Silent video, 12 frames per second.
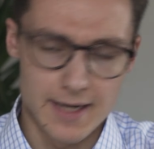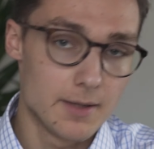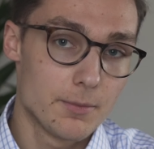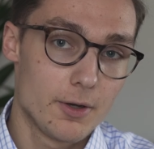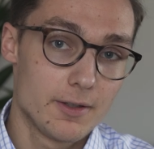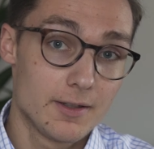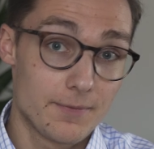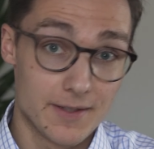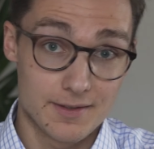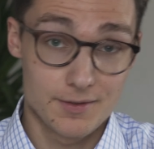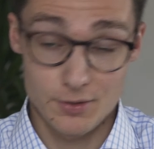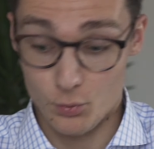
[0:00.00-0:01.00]
denim on it.
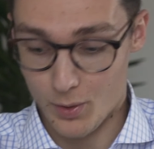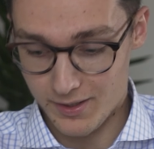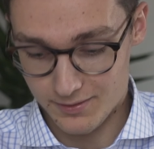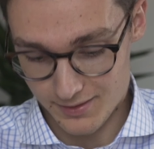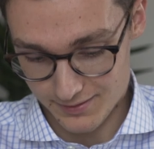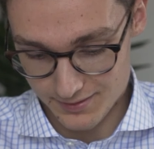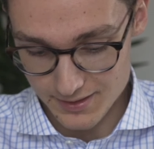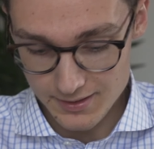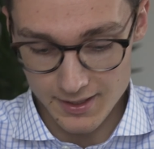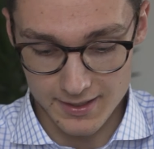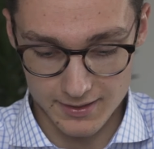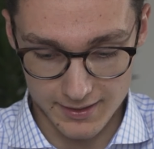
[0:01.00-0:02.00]
That's quite a nice
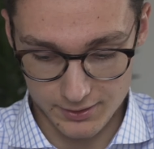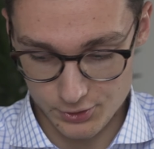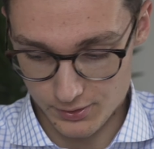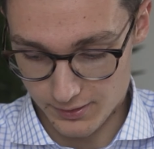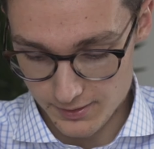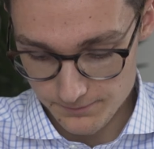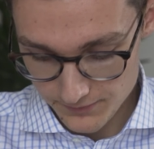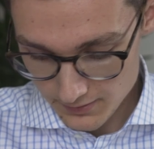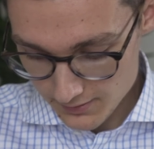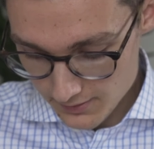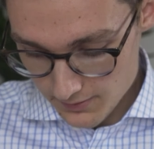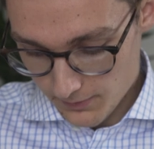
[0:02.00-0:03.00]
detail actually.
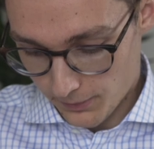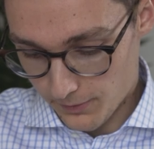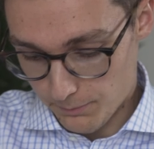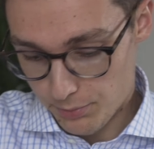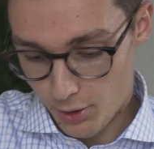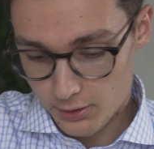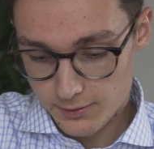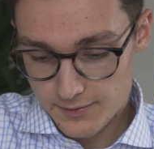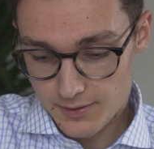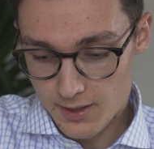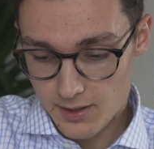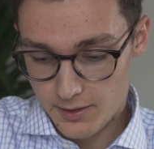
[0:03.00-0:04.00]
The
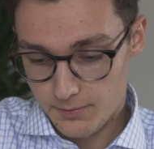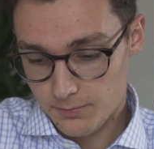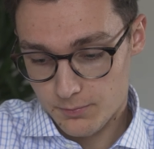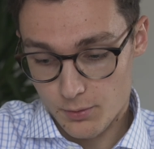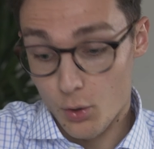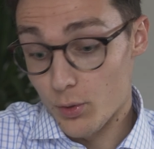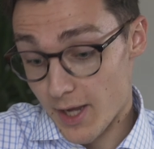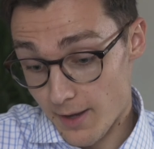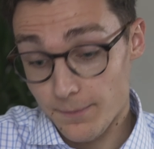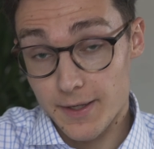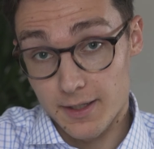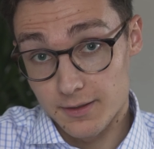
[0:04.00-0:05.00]
pockets are, oh
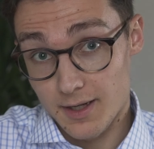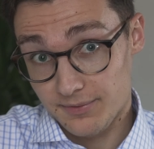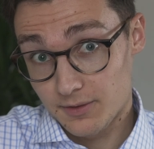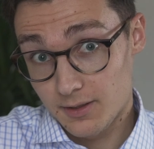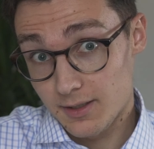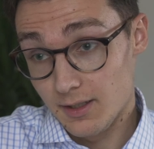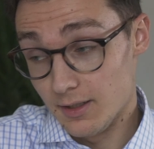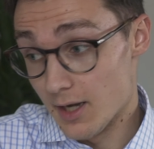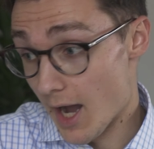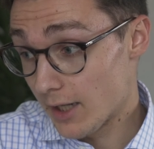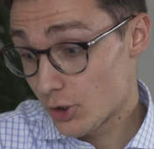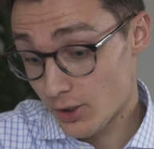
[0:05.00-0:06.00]
yeah, they are definitely
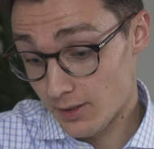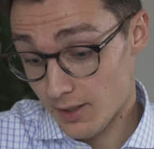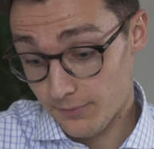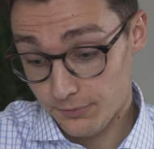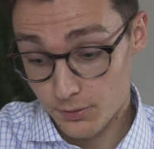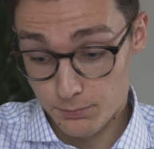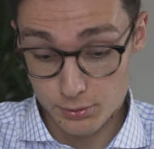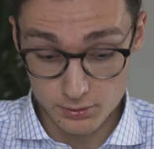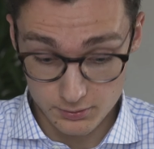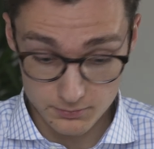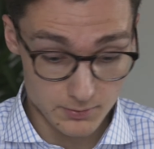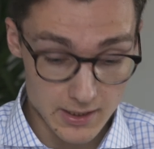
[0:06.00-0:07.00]
large enough to
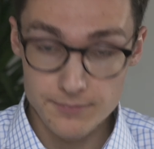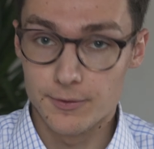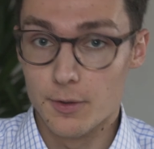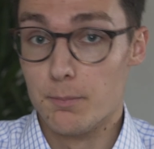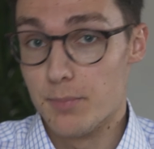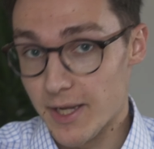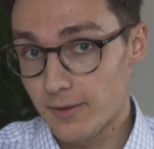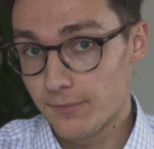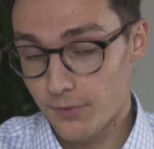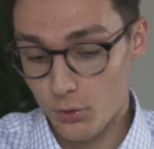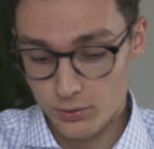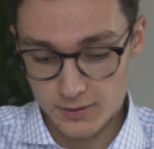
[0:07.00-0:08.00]
put even a big
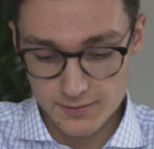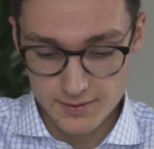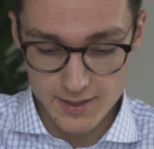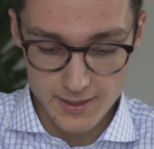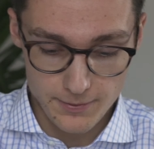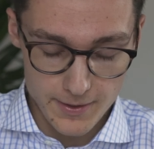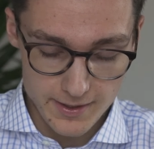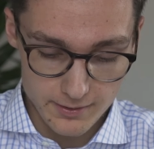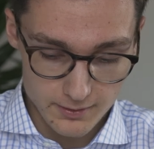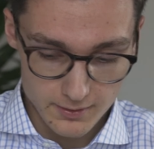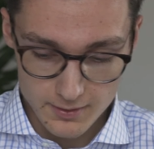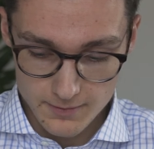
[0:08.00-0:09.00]
phone inside
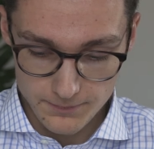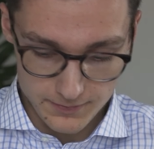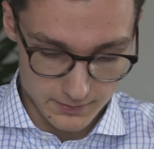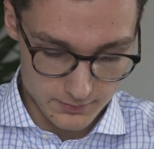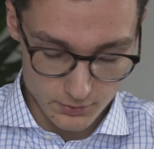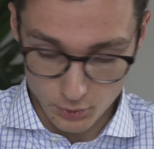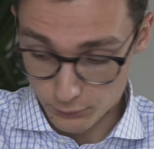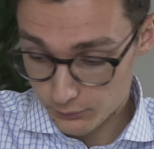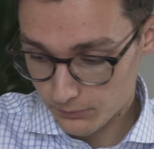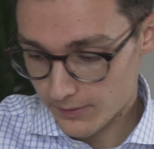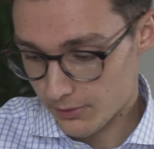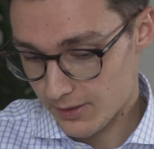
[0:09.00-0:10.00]
there. That's
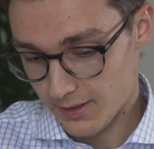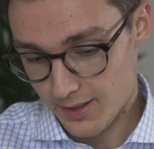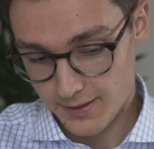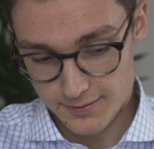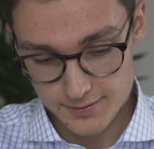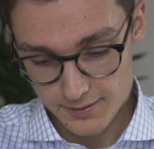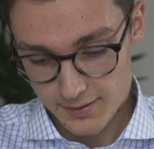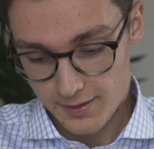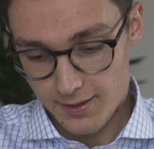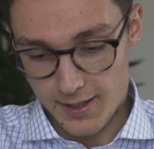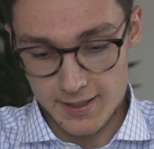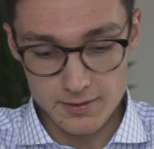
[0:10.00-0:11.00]
also very nice.
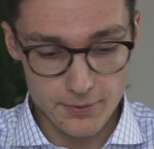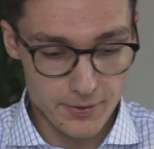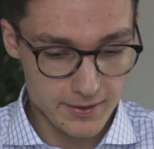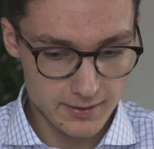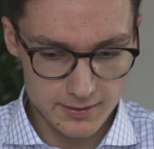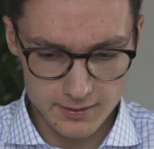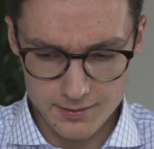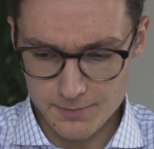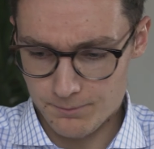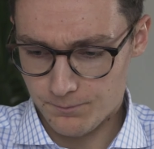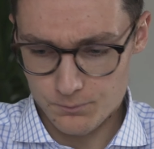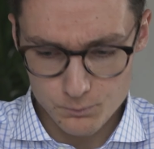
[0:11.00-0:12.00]
And I think
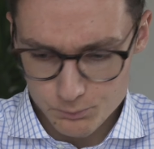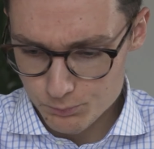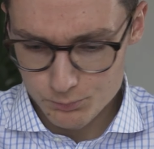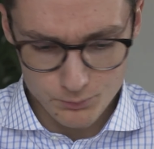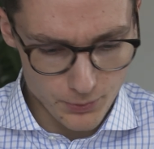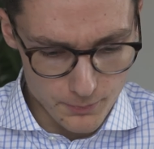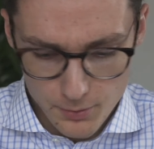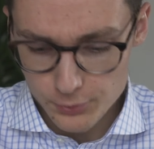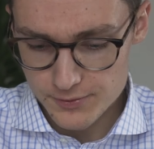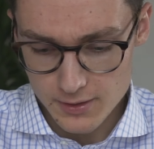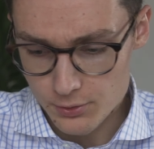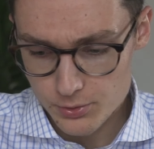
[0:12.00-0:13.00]
the
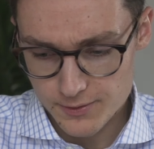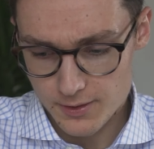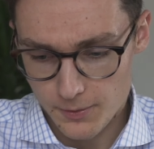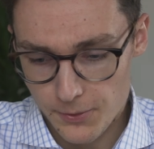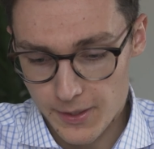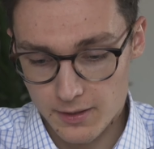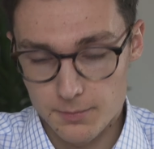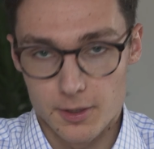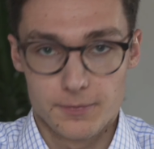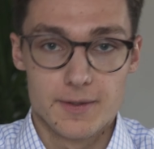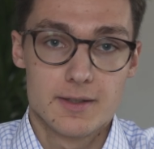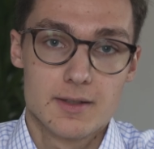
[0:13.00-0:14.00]
most interesting thing
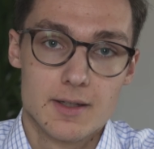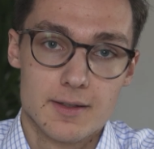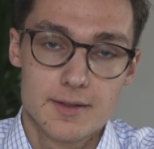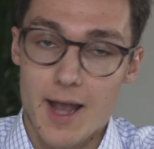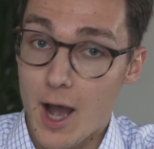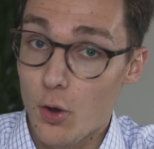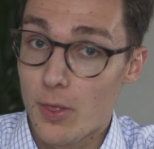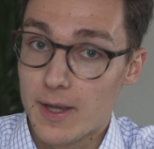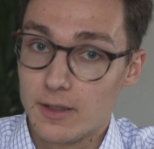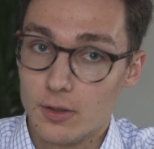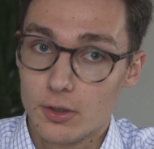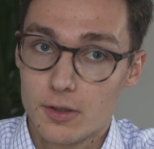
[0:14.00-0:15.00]
about this is how
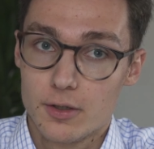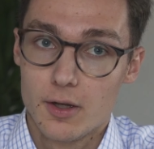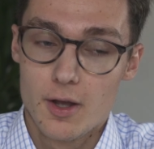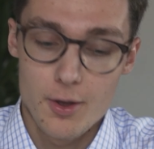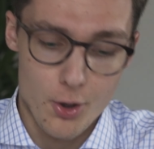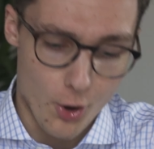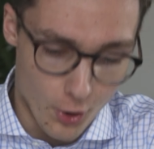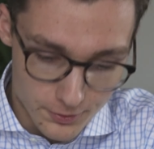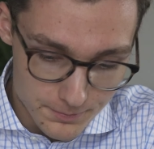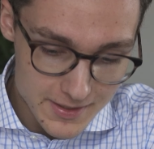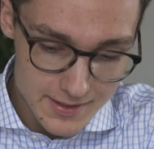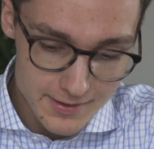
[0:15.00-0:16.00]
they look
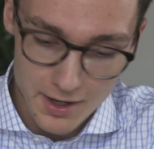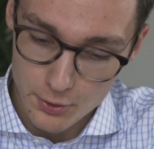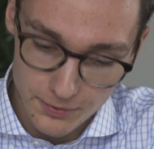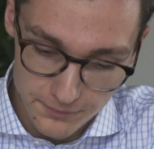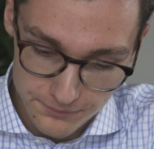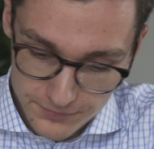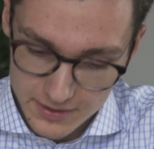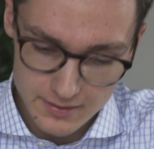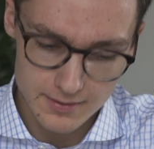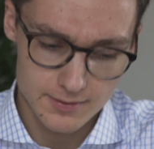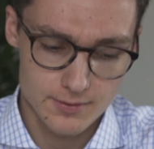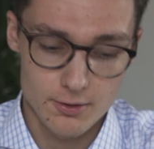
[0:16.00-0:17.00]
on me, how the fit
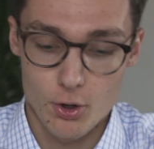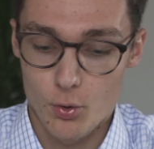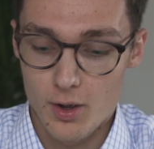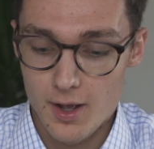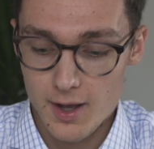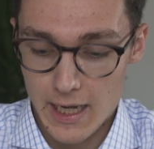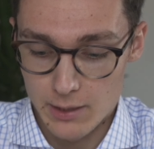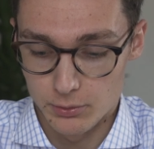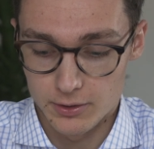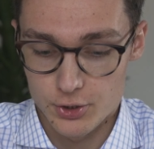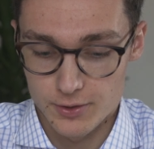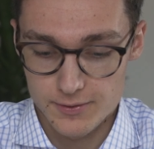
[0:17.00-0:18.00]
is, so I
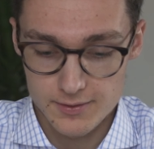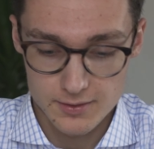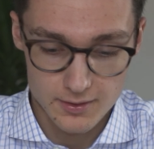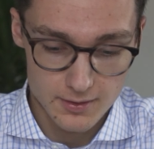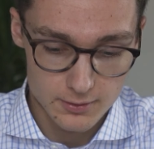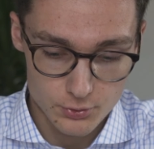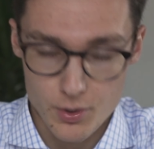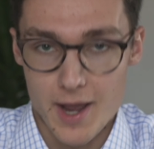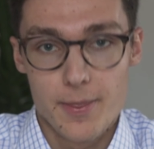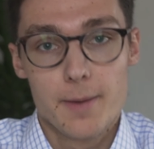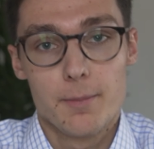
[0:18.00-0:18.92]
will just try